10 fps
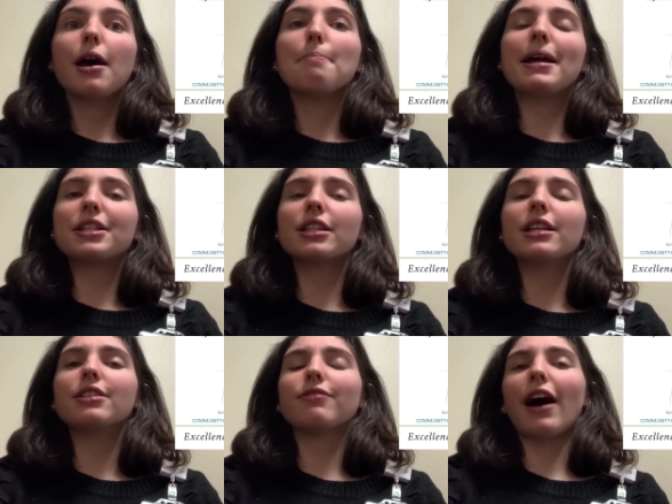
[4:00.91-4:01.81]

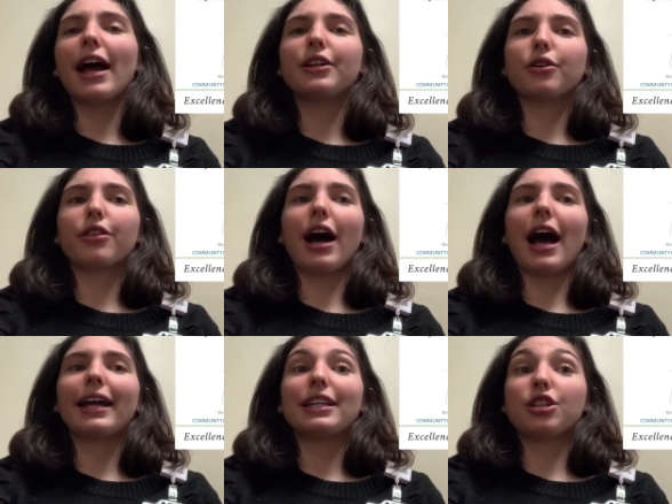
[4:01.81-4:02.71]
mentally divide your
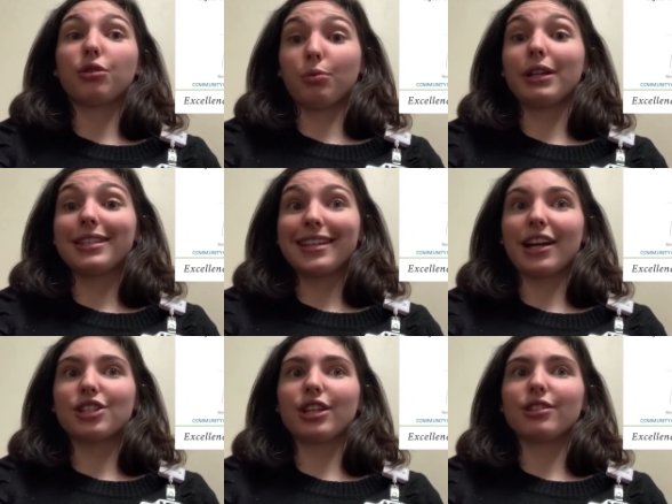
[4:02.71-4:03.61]
thigh into three
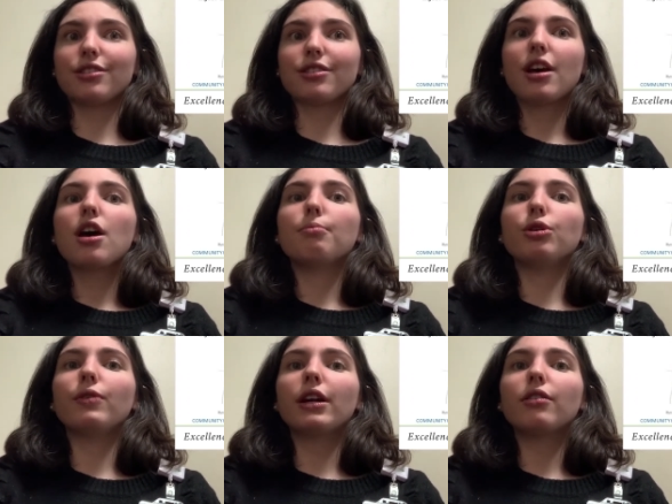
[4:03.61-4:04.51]
sections,
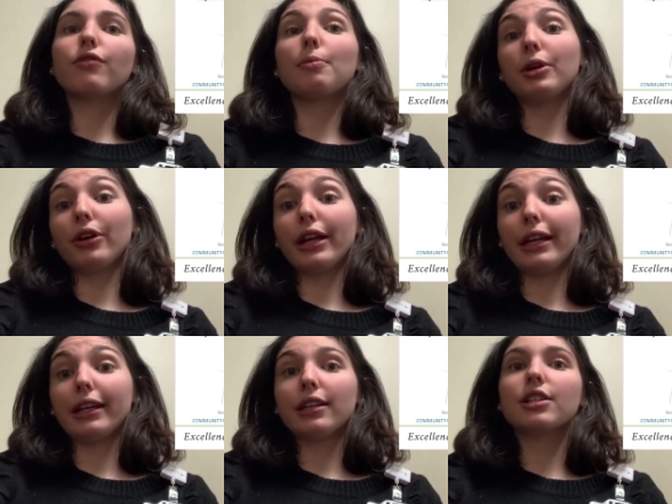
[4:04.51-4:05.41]
moving from your
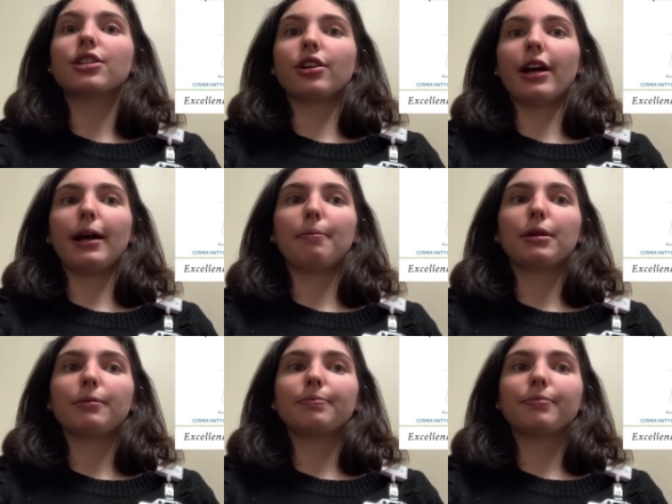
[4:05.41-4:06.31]
knee to your hip.
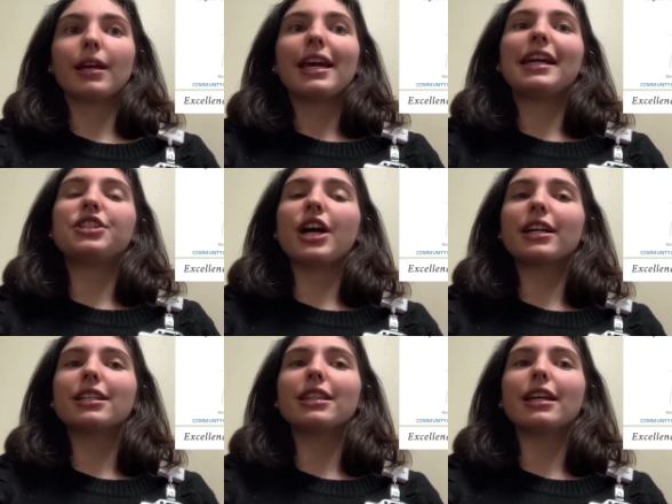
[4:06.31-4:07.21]

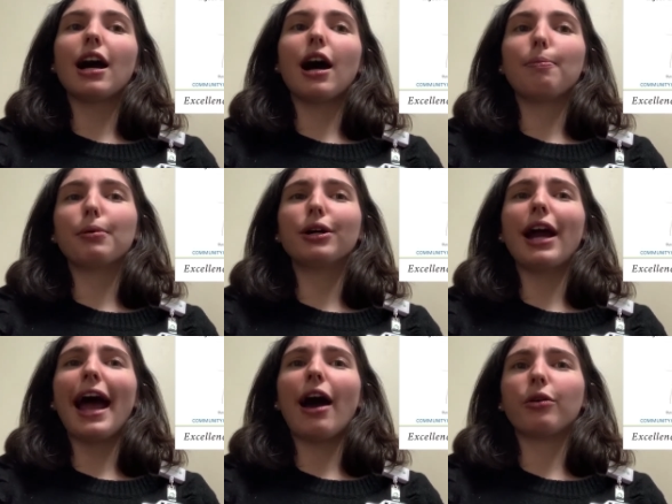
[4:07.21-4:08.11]
Inject in the
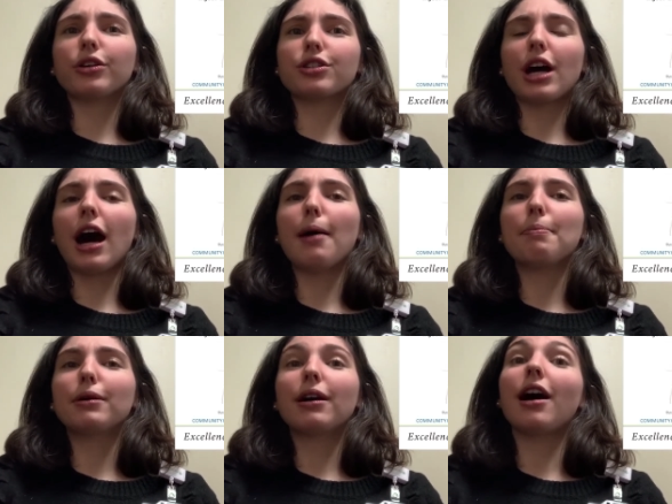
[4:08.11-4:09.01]
upper outer
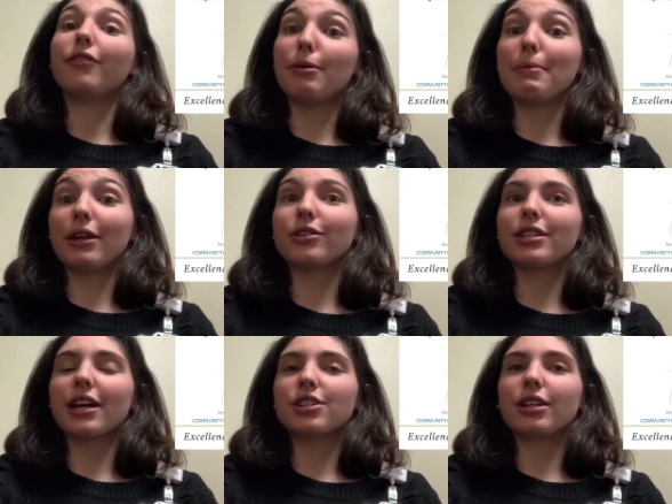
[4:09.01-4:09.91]
top of the middle
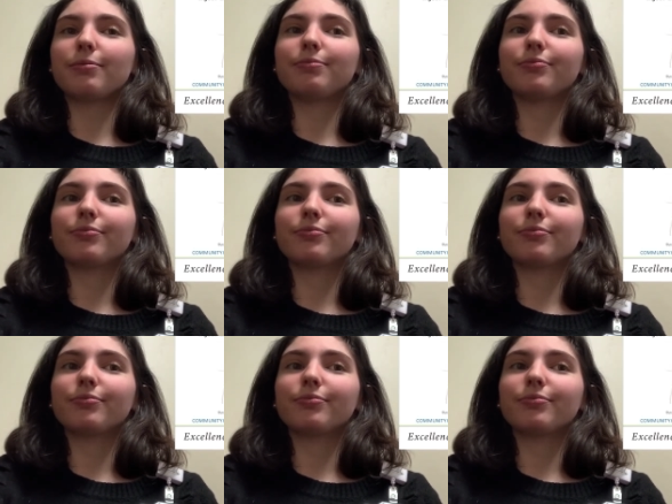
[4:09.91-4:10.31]
section.